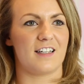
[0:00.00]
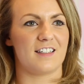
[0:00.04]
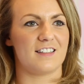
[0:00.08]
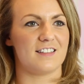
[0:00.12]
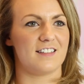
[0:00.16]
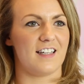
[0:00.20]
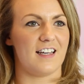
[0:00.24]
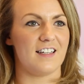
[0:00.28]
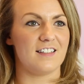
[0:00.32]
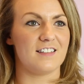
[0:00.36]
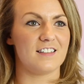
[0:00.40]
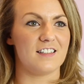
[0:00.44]

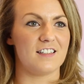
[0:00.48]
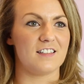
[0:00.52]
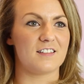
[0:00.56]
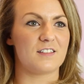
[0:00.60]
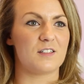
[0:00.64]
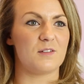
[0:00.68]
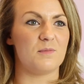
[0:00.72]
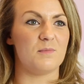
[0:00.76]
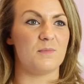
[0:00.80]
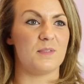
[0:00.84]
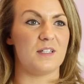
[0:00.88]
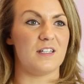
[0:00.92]
accessories
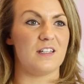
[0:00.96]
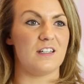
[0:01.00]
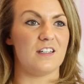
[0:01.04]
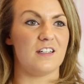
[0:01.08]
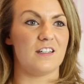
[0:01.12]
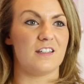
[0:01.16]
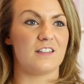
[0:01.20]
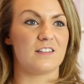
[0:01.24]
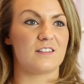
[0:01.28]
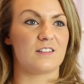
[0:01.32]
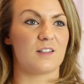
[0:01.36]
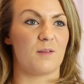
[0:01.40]
can
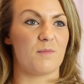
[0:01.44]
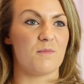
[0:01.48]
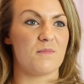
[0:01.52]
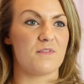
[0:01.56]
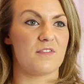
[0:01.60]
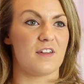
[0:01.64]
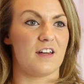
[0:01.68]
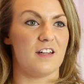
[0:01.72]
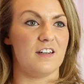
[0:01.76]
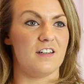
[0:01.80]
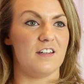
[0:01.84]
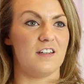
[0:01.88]
be
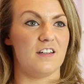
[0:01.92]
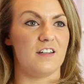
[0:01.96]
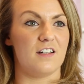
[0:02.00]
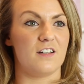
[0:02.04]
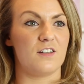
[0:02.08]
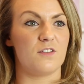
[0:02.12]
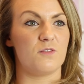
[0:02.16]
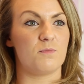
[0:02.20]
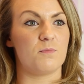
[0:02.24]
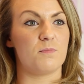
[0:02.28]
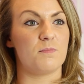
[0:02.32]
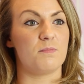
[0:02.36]

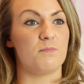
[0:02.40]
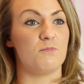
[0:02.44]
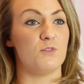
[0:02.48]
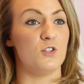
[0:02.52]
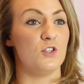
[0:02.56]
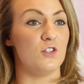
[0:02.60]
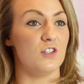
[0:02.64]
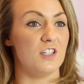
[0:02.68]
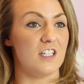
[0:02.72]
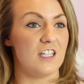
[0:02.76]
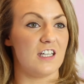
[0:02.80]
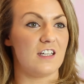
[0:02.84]
something
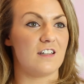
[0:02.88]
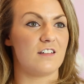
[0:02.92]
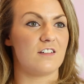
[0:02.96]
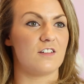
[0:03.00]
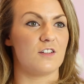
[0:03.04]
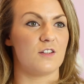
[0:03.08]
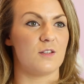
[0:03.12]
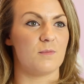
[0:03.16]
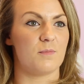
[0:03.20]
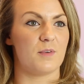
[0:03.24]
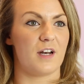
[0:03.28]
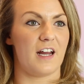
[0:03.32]
unique
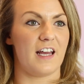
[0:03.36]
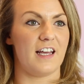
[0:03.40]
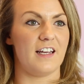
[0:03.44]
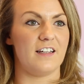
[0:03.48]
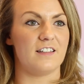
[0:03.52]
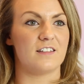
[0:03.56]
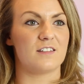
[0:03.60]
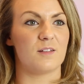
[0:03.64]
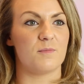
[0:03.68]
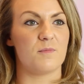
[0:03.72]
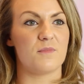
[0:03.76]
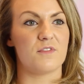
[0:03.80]
to the
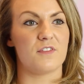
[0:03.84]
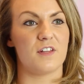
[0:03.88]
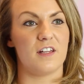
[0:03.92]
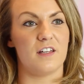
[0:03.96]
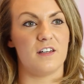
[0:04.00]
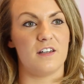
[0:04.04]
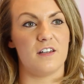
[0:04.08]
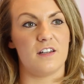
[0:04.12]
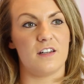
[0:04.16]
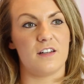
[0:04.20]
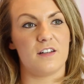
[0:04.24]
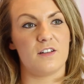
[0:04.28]
bride,
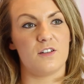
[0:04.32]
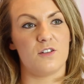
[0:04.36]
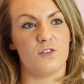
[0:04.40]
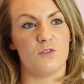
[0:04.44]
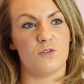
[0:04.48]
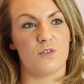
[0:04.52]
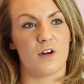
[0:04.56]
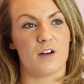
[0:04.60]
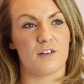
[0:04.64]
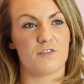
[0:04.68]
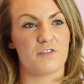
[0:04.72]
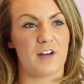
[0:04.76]
something, you
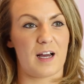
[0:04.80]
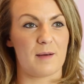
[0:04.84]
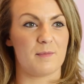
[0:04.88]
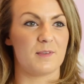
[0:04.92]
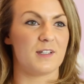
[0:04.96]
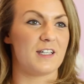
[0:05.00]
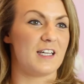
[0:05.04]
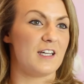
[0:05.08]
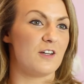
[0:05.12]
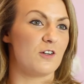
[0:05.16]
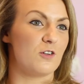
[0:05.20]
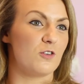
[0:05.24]
know, a
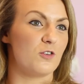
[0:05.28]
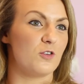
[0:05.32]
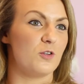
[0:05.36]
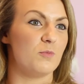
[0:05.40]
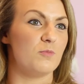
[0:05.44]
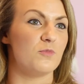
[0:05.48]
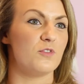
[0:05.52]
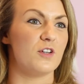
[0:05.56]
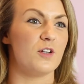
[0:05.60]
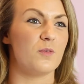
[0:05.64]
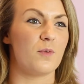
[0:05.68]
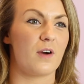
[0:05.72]
family
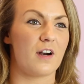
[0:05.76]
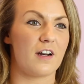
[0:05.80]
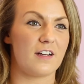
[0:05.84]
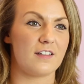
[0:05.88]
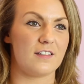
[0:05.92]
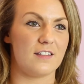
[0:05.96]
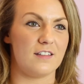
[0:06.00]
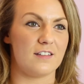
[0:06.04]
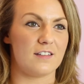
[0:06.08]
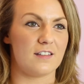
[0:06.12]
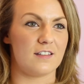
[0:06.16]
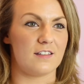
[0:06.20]
heirloom
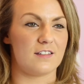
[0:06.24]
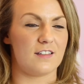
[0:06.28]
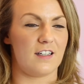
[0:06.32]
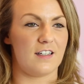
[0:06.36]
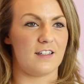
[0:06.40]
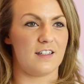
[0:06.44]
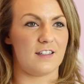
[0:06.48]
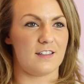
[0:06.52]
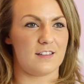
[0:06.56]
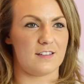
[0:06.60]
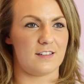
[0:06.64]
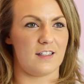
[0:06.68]
reworked into
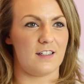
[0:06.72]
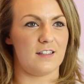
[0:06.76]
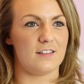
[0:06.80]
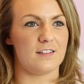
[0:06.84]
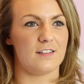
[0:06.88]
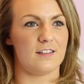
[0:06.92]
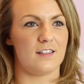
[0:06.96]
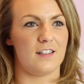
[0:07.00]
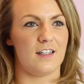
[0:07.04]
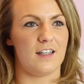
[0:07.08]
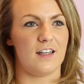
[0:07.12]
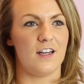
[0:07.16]
an
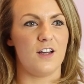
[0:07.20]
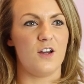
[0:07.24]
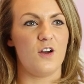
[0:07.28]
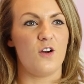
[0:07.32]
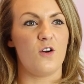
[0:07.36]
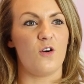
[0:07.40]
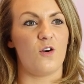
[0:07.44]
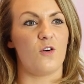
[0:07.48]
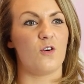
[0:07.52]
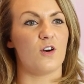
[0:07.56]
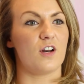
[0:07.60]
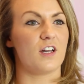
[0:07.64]
accessory,
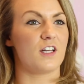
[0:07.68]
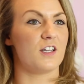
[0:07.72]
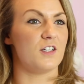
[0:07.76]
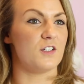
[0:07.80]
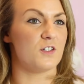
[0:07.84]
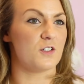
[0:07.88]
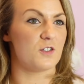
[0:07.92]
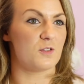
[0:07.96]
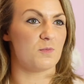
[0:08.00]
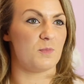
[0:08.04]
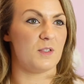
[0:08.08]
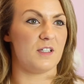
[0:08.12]
or it
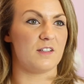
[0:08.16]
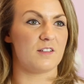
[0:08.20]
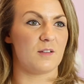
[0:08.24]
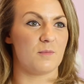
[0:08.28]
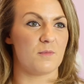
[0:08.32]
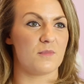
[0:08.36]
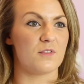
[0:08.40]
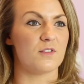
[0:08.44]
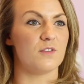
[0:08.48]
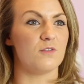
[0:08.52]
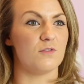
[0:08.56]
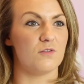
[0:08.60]
can just be
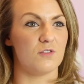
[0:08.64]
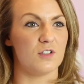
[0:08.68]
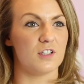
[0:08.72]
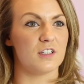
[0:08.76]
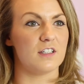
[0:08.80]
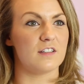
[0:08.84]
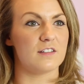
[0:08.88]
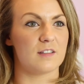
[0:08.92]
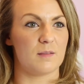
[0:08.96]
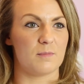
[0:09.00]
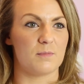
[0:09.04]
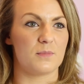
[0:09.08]
something
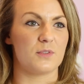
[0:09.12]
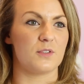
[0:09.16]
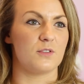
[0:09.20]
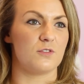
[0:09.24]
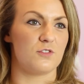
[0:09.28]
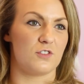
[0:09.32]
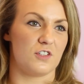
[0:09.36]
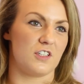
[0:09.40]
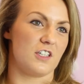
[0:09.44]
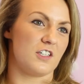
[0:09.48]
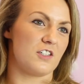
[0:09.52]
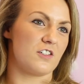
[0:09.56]
really simple
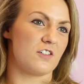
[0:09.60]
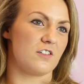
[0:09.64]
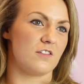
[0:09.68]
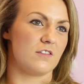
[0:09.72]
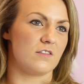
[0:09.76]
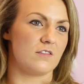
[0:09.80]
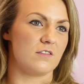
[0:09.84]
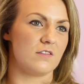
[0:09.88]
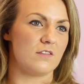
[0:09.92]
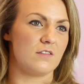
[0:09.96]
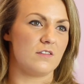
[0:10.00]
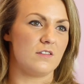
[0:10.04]
and
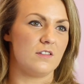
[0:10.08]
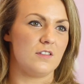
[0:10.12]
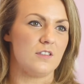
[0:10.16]
traditional.